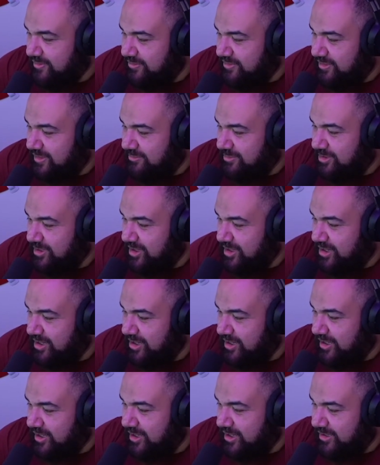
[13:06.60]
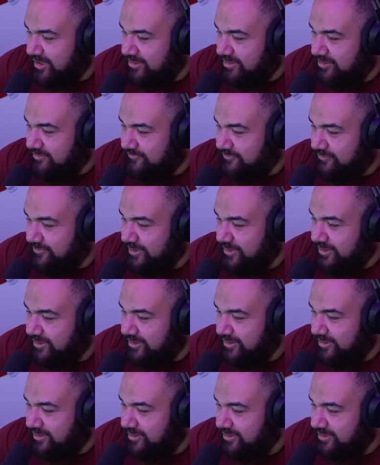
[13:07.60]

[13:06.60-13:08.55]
Team Kong and Godzilla for me.